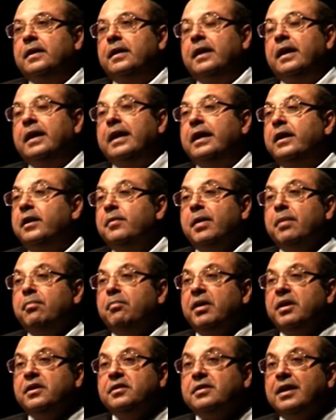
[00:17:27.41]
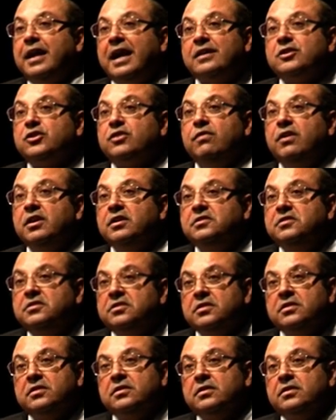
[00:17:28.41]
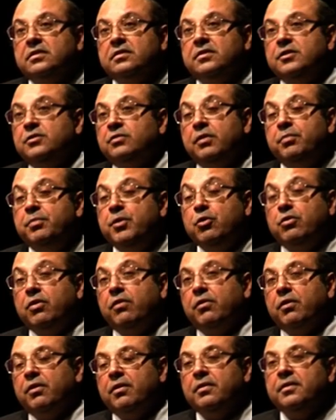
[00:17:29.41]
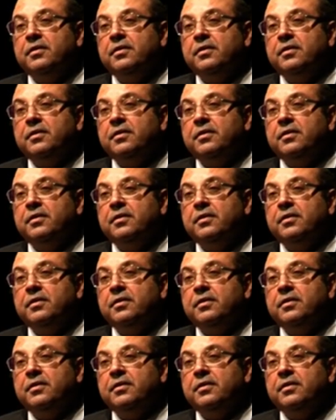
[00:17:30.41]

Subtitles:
And I remember his last words, which were beautiful.